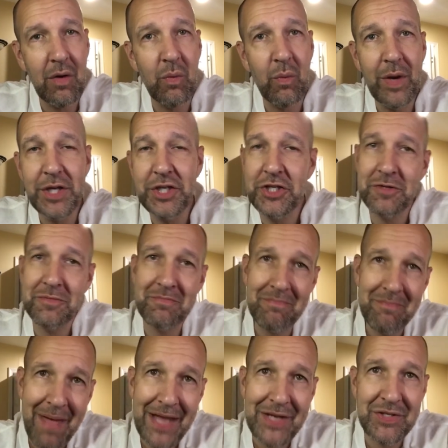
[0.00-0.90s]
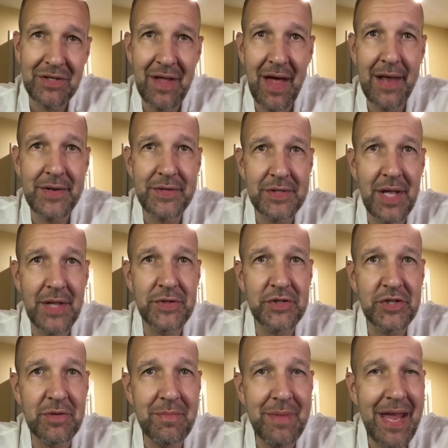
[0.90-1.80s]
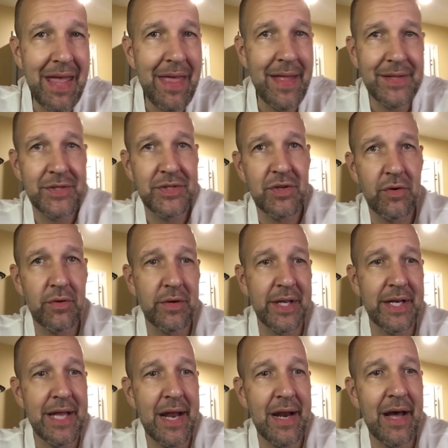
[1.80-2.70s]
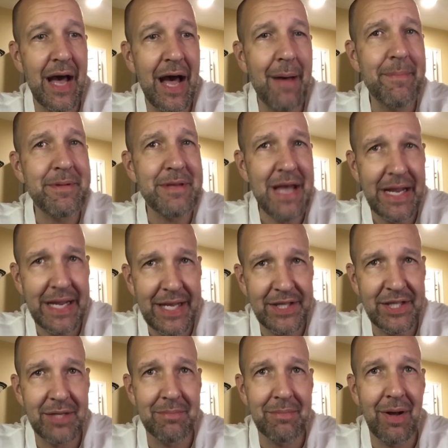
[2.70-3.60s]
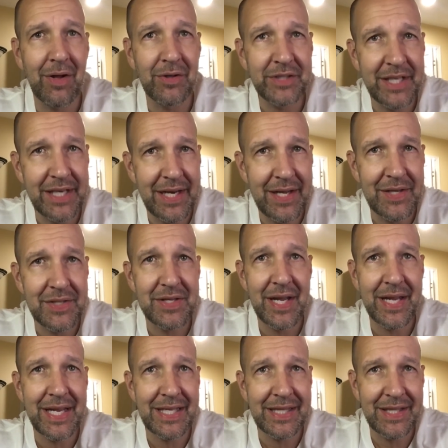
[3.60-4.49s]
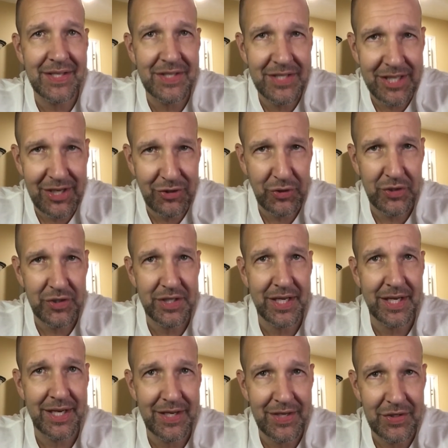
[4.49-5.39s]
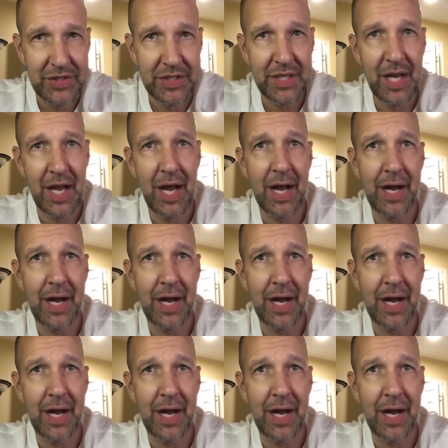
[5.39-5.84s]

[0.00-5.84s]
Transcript: which makes a lot of sense to me. It's certainly not hoppy. I get the maltiness, I get the citrusiness.